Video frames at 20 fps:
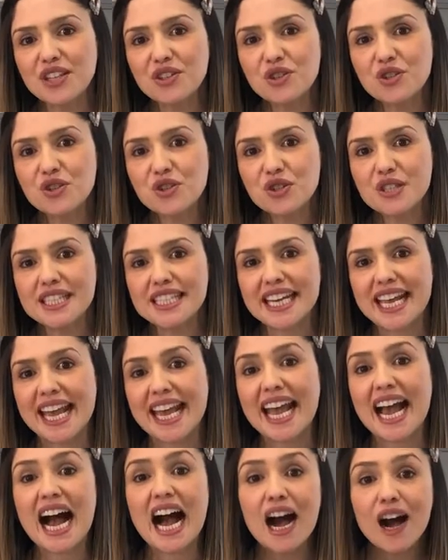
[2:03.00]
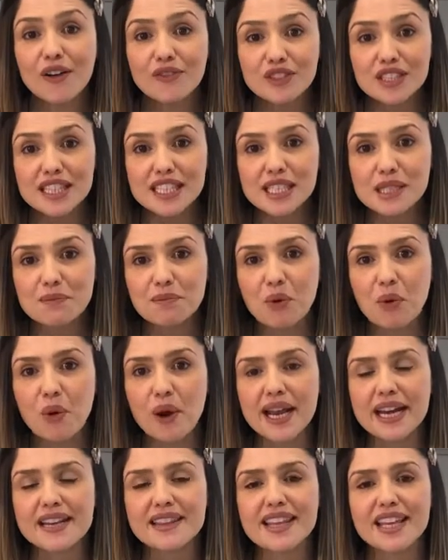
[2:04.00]
introducing air after this
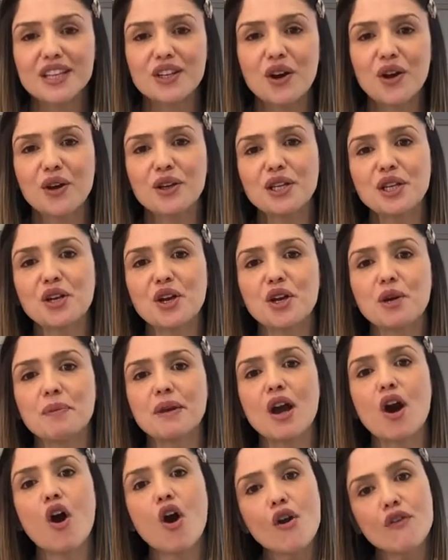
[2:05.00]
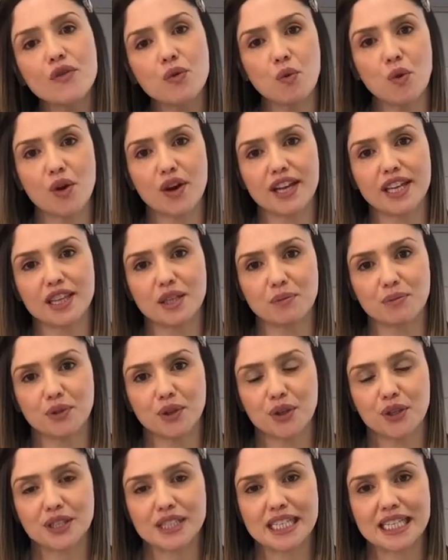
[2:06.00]
point, then you're only going to be overworking the
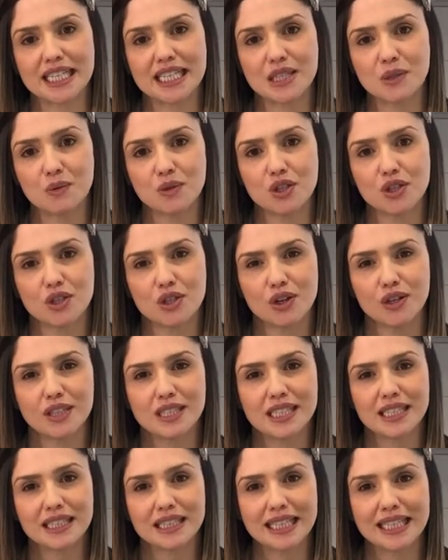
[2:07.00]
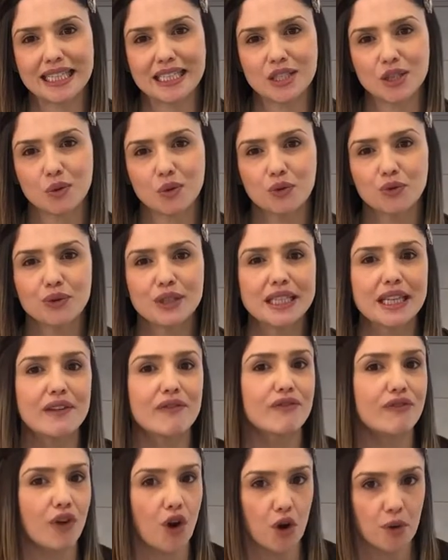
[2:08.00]
proteins, which is going to lead to a really
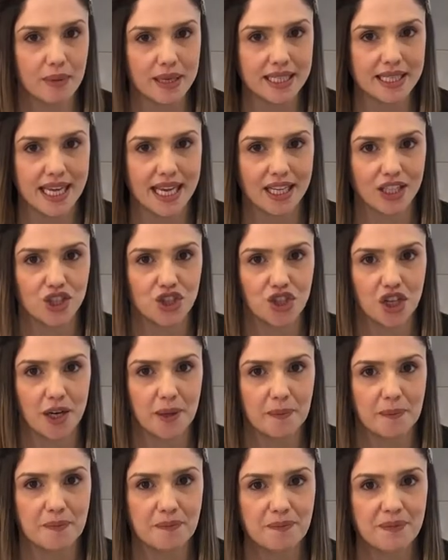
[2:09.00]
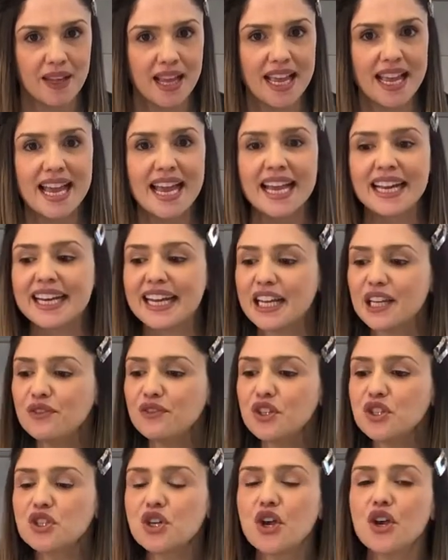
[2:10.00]
foamy texture. Now if
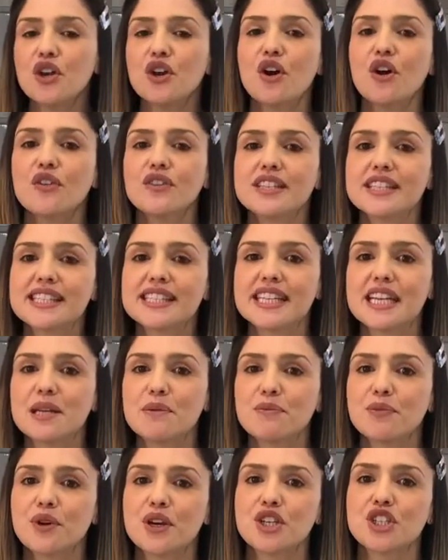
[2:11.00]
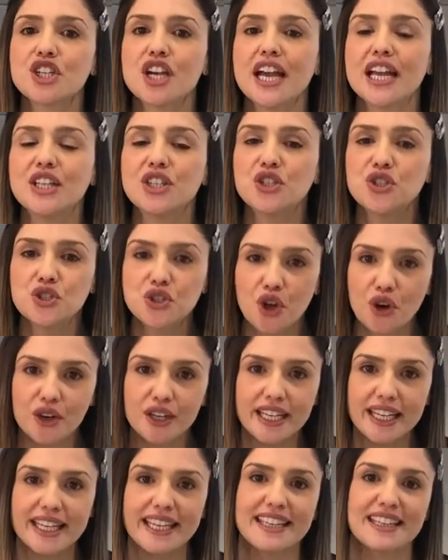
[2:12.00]
you turn on the steam pressure and you
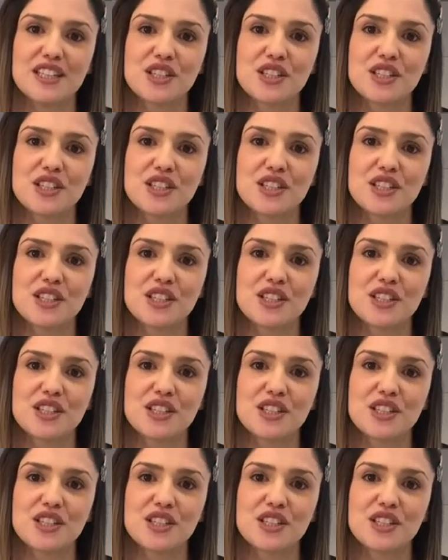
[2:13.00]
don't hear